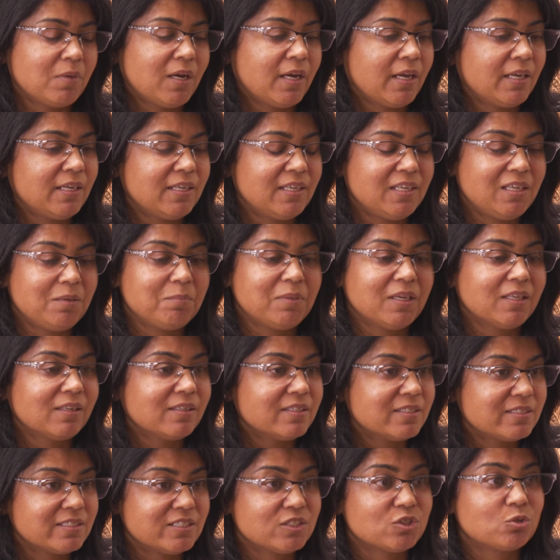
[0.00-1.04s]
My email
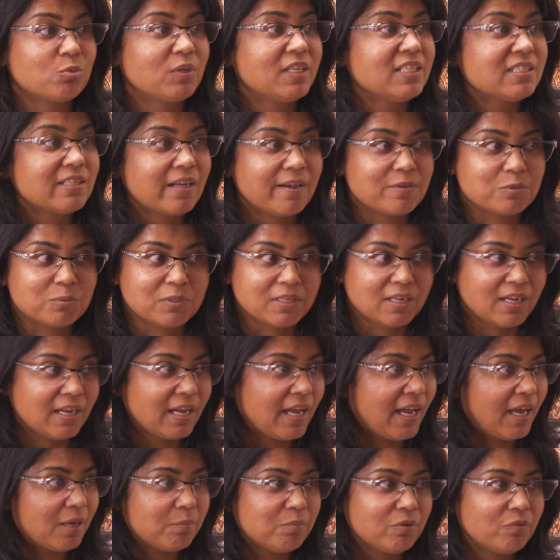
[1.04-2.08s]
list is three times what I
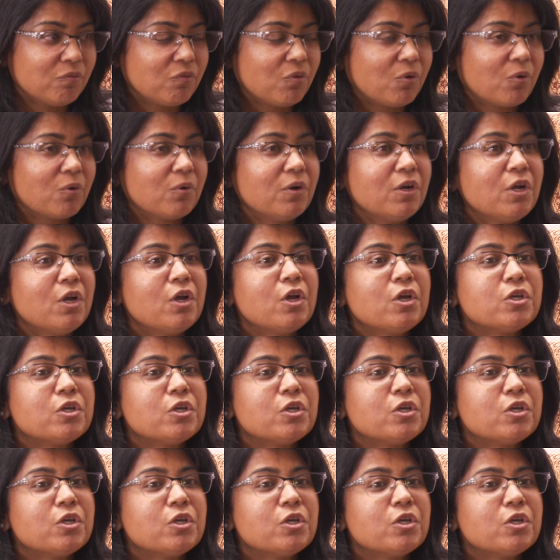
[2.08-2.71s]
had before.